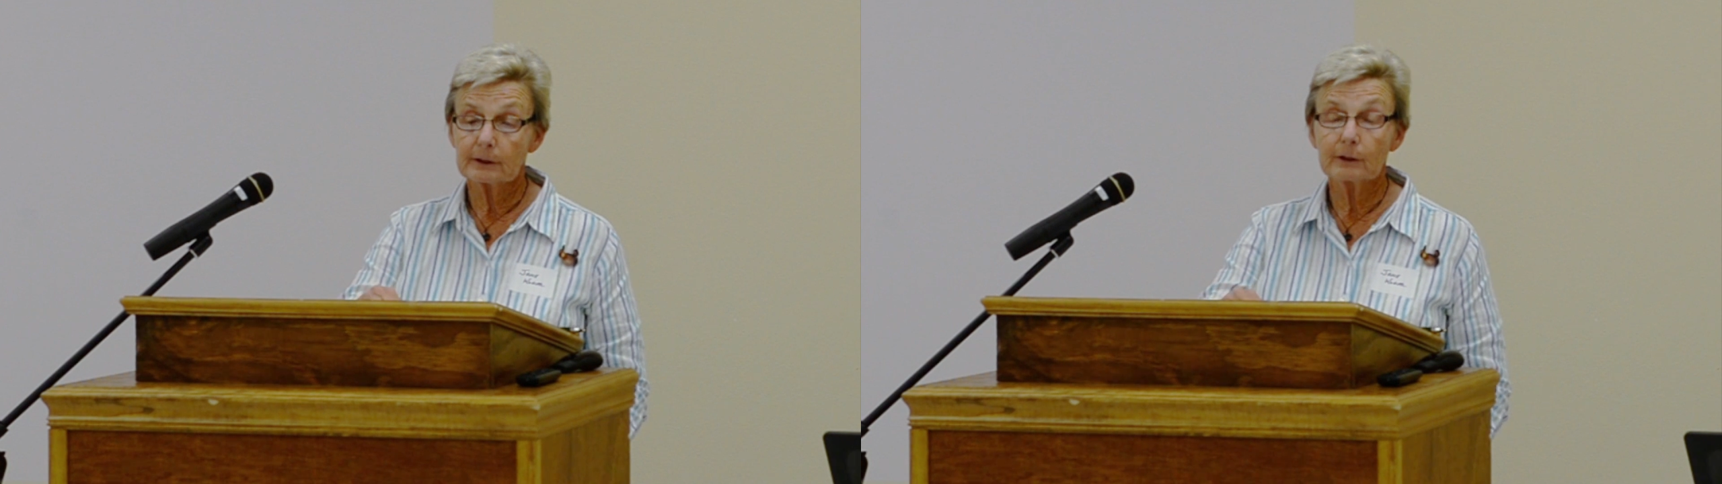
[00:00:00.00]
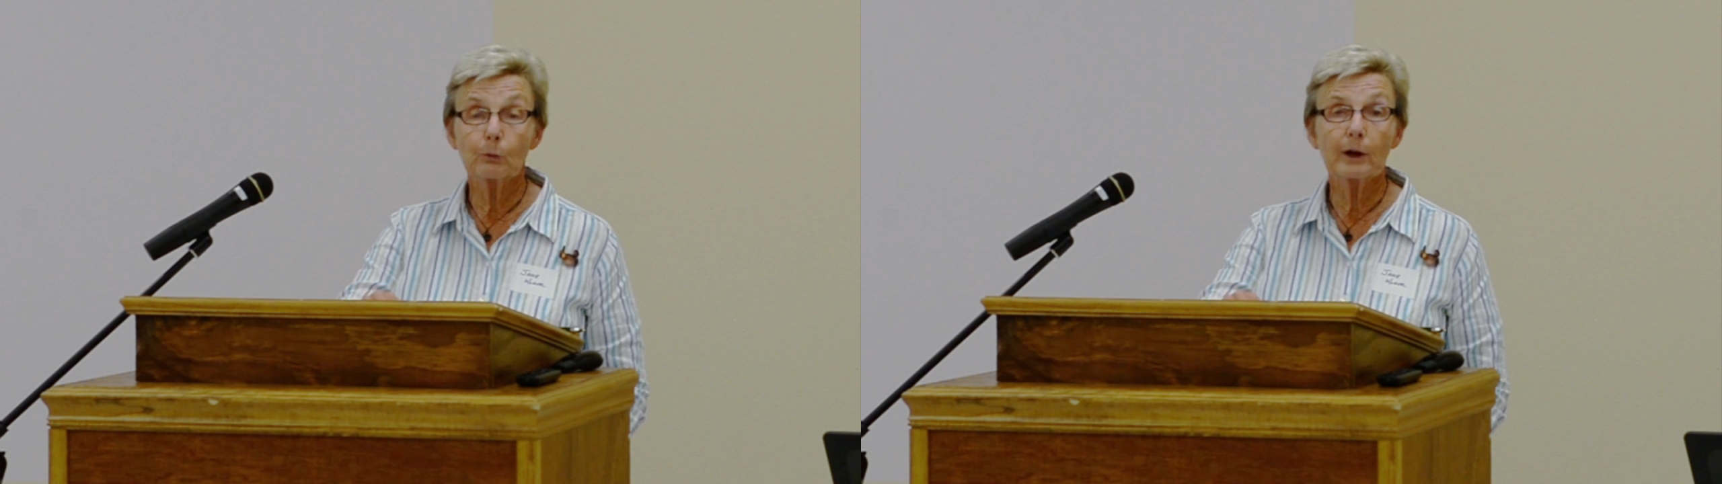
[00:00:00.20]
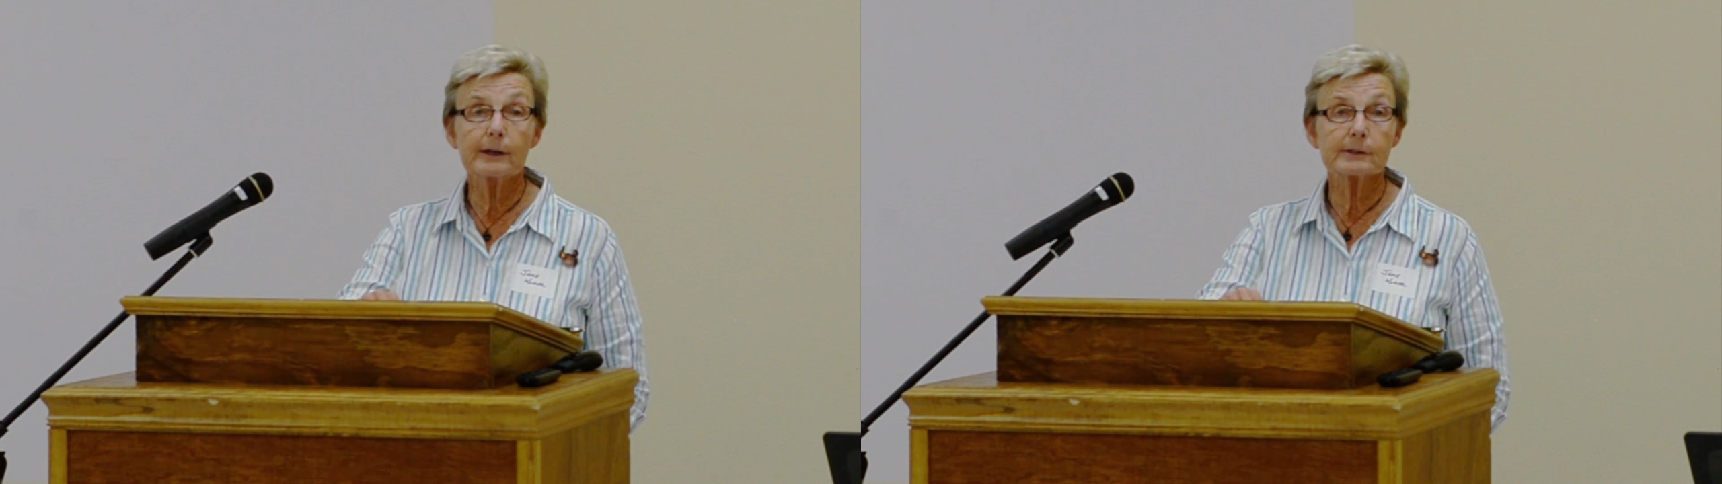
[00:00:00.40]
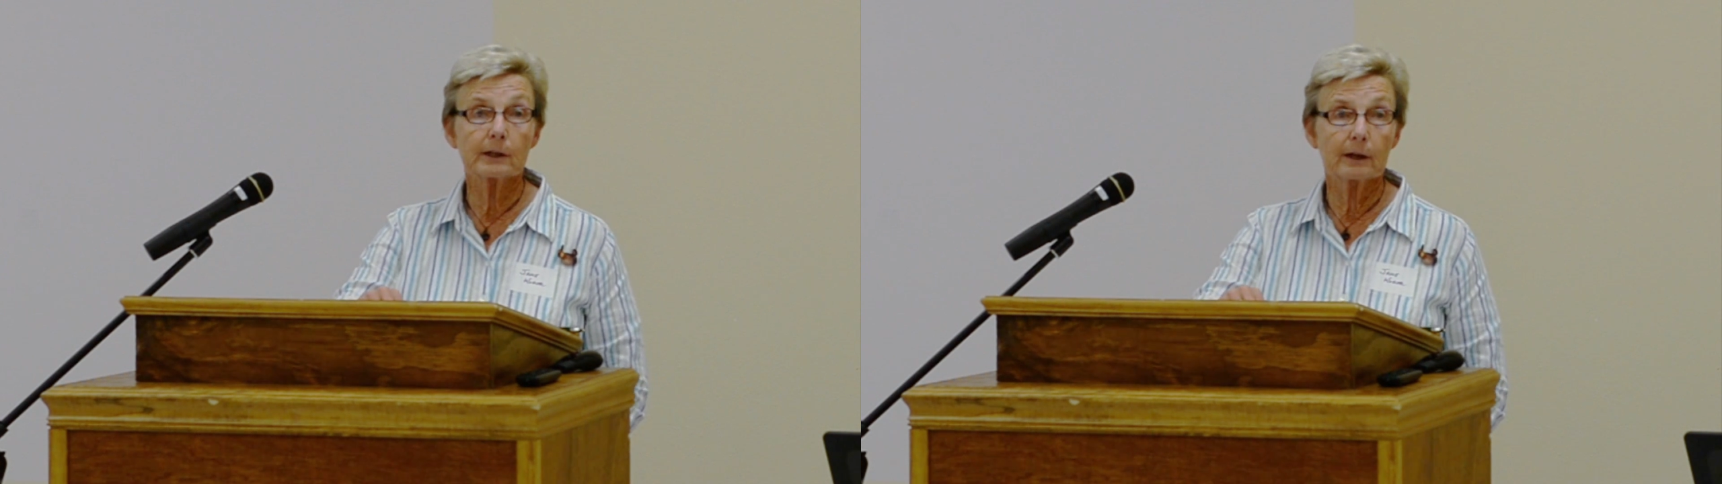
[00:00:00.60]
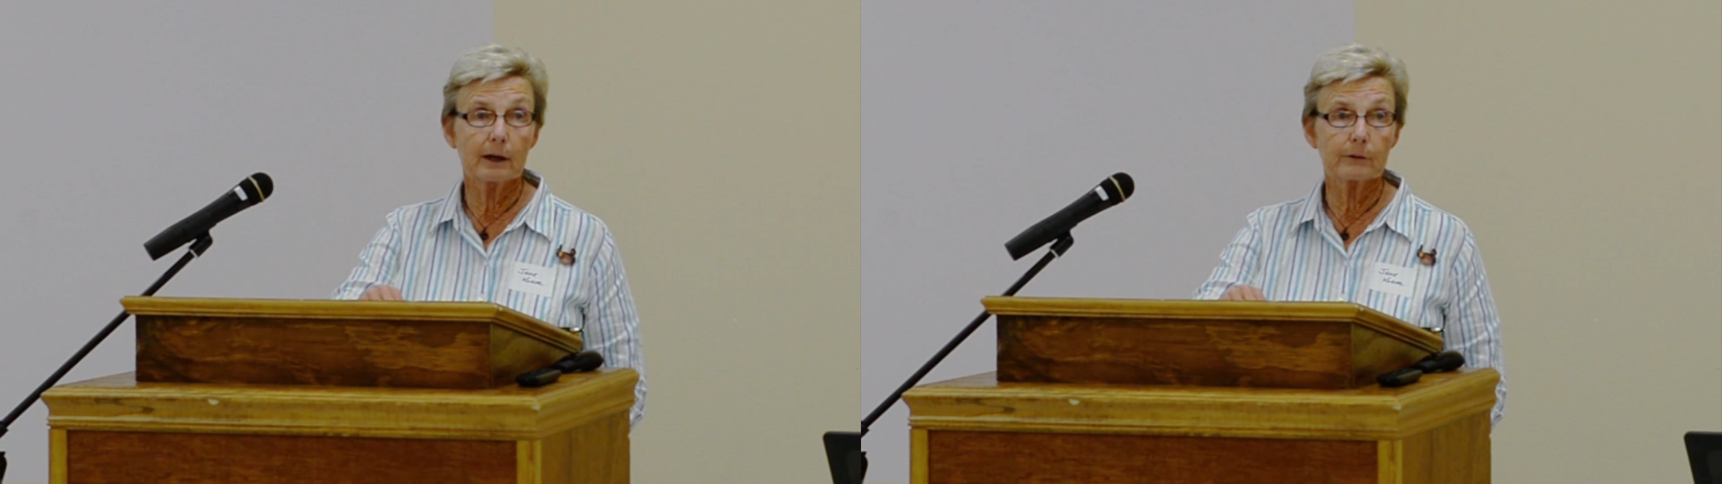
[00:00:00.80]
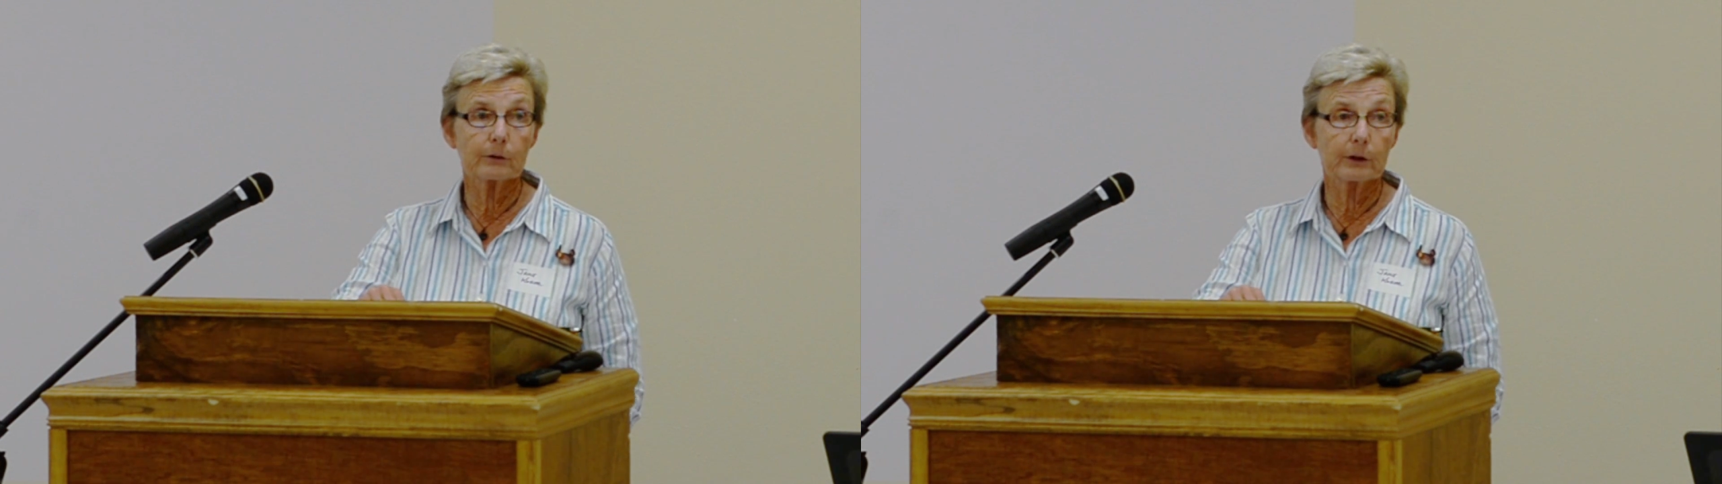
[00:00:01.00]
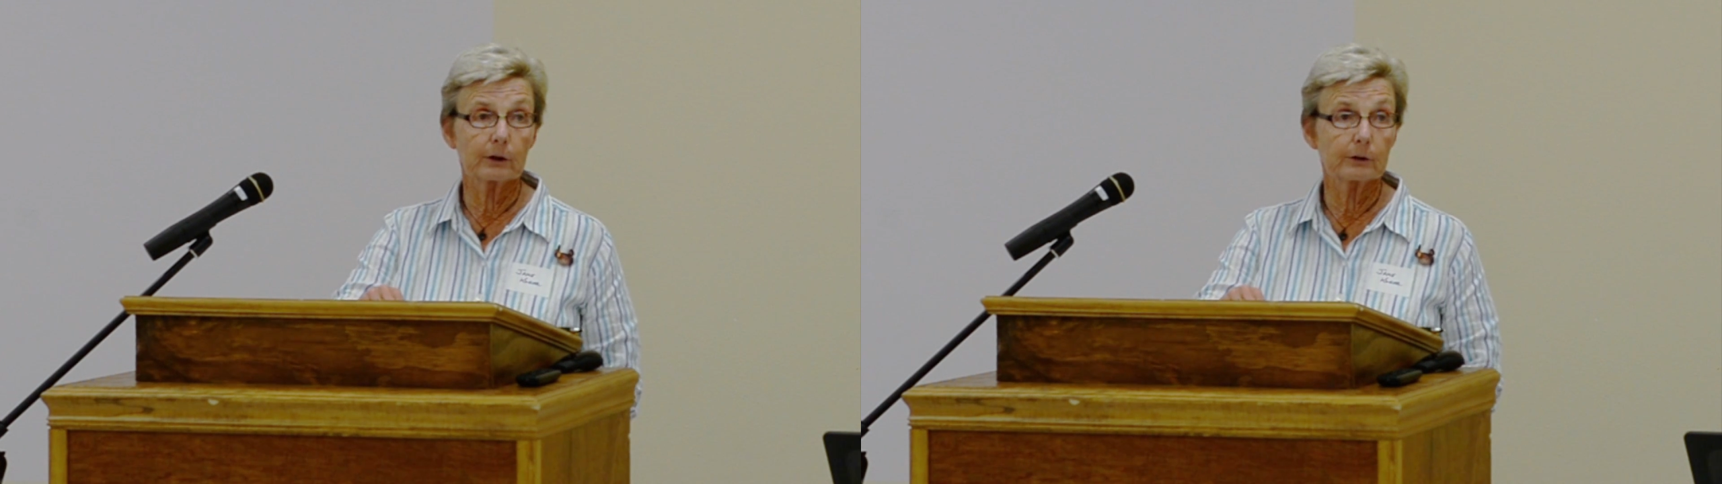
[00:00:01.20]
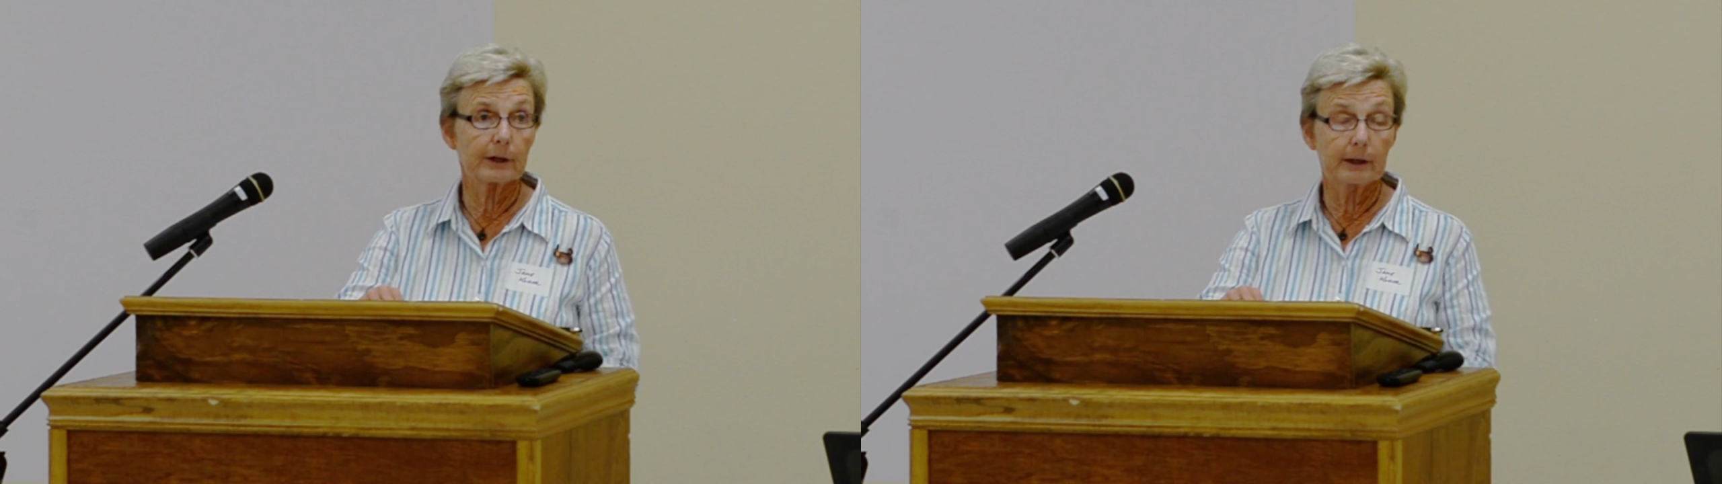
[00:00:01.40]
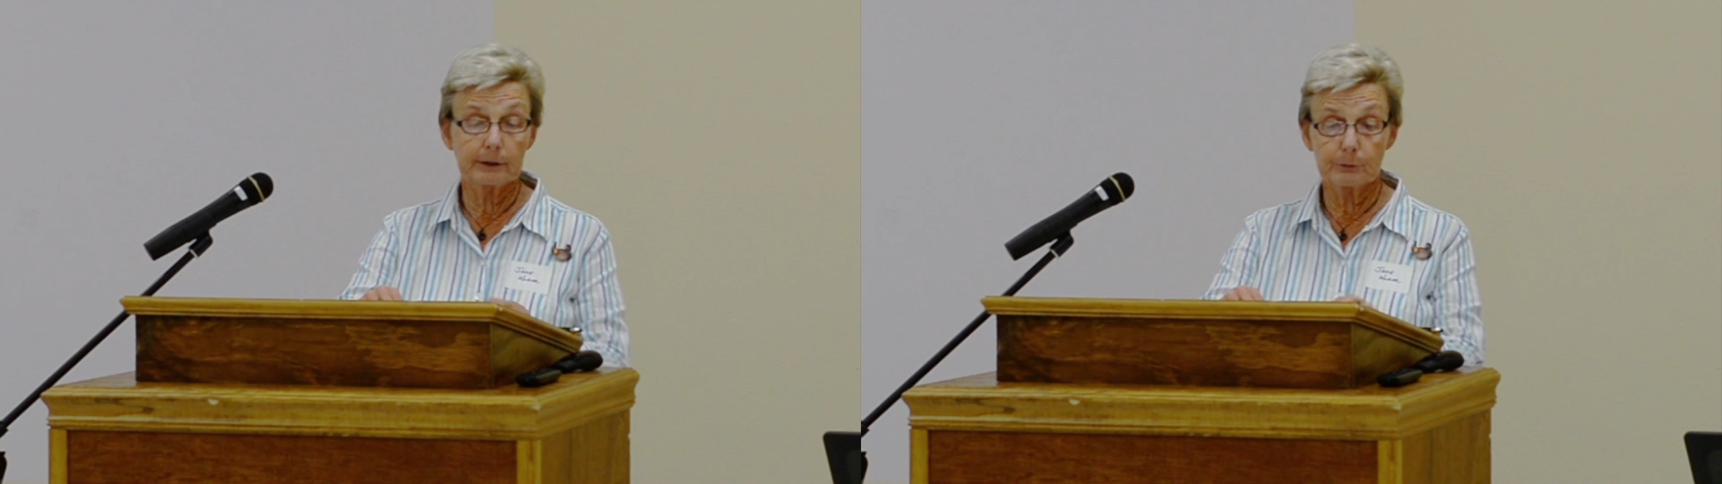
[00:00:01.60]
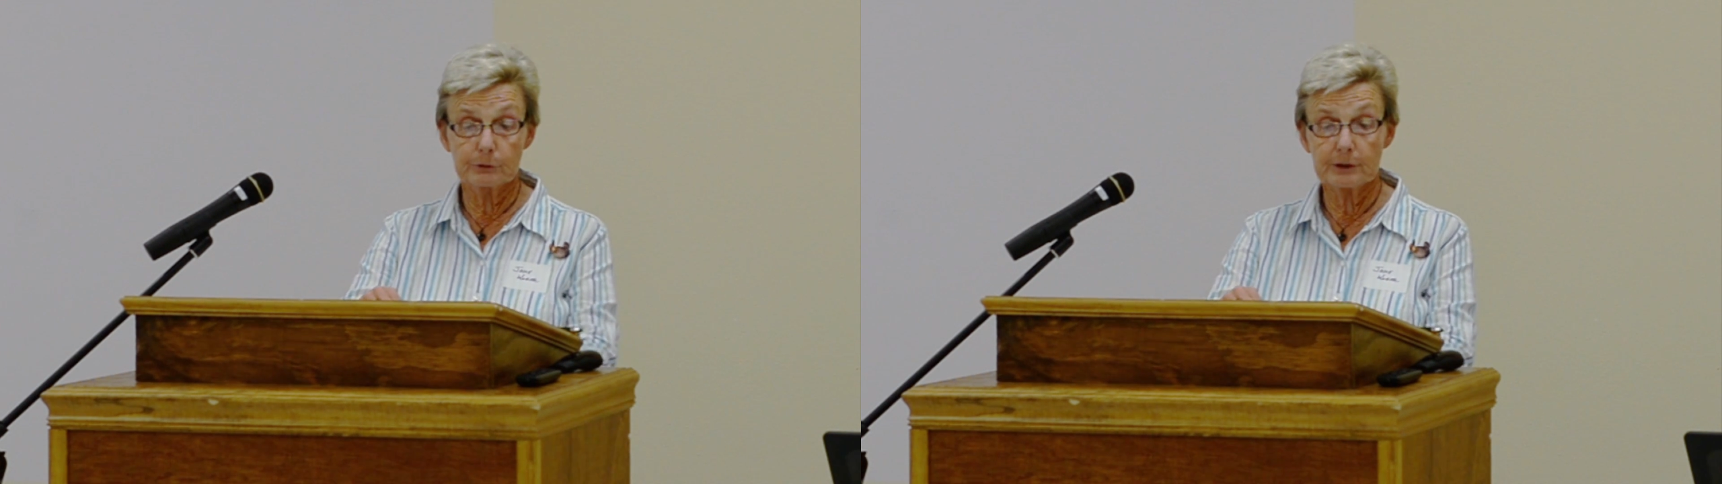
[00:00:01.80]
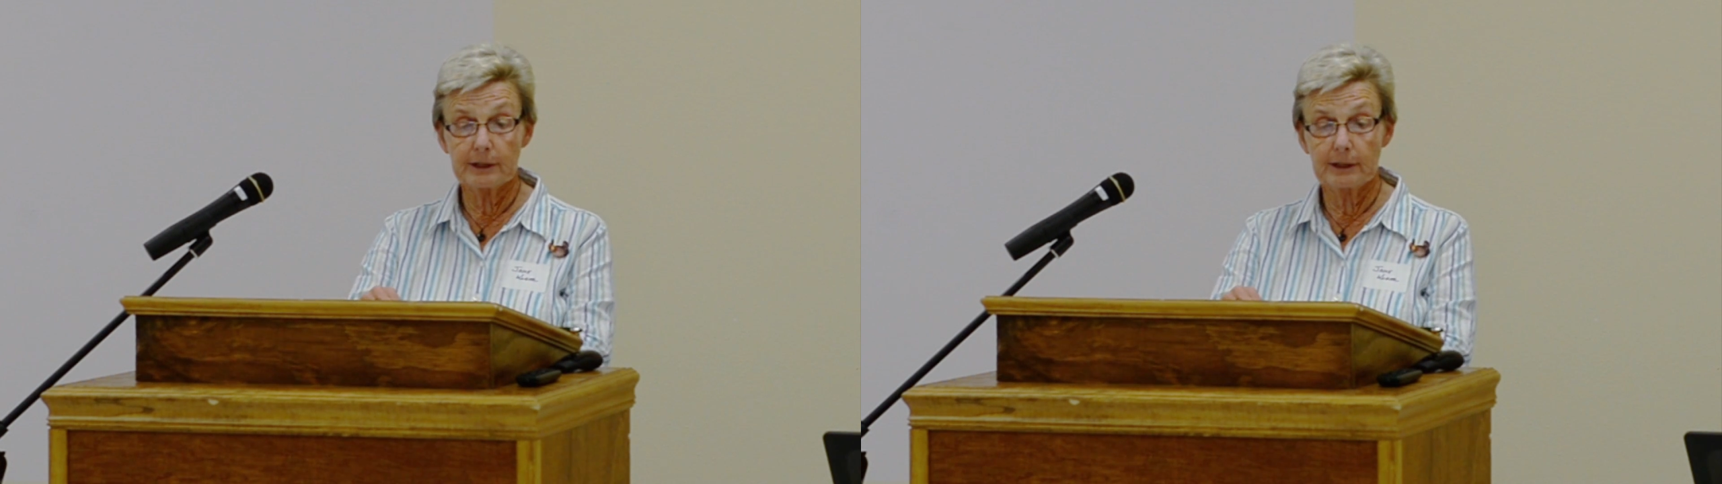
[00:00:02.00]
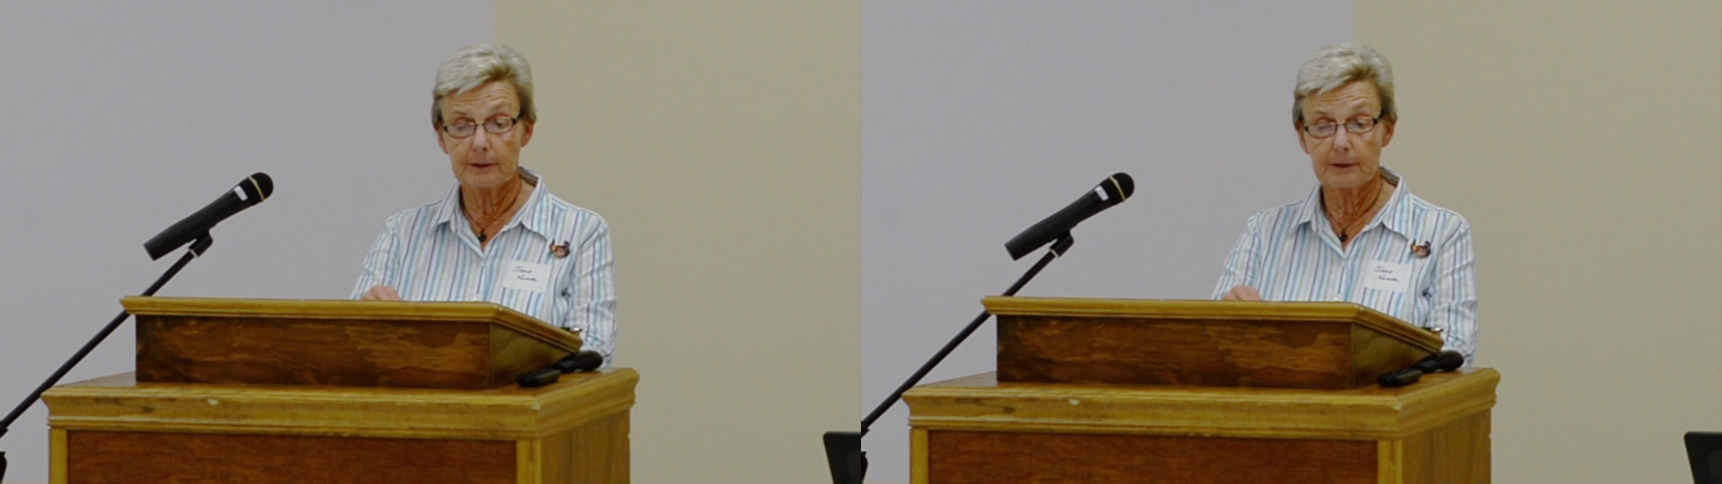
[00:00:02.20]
in ways other than our daily routine.